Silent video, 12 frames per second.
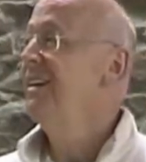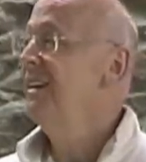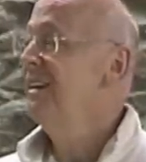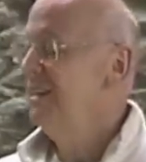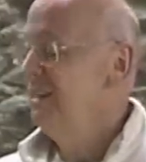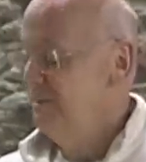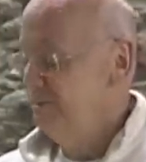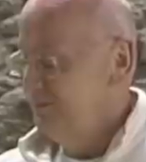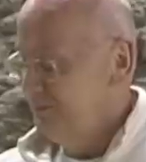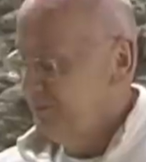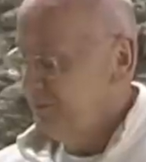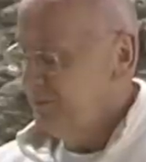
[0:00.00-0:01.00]

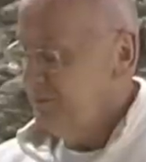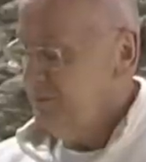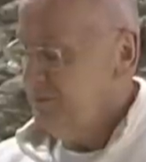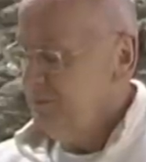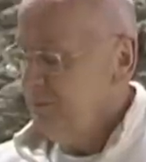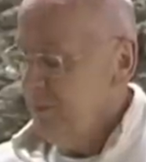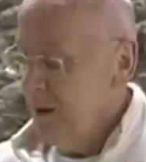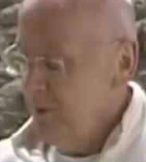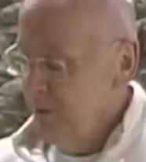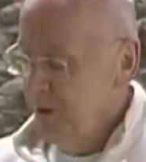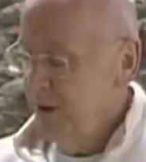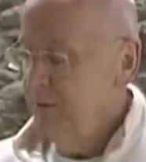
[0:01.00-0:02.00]

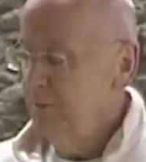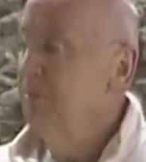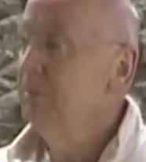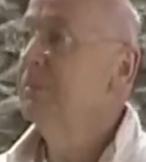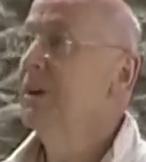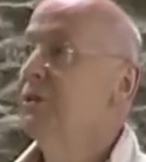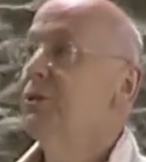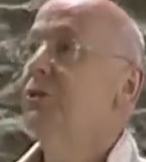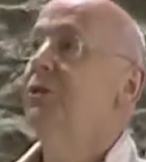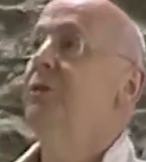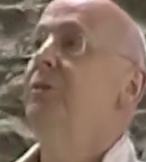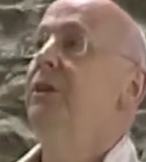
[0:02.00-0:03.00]
But that might
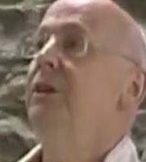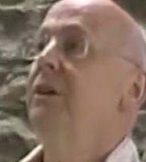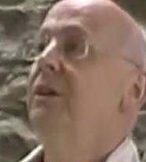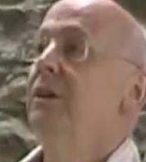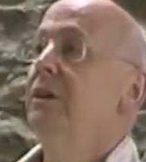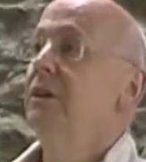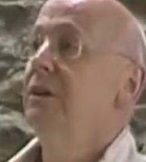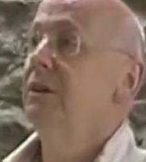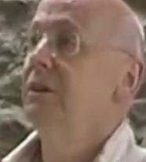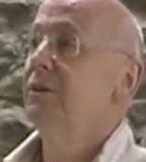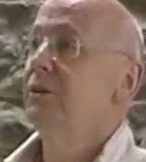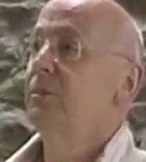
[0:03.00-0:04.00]
also be
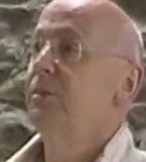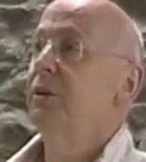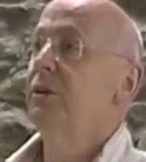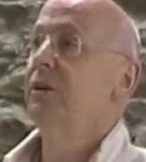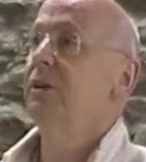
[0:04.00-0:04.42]
a topic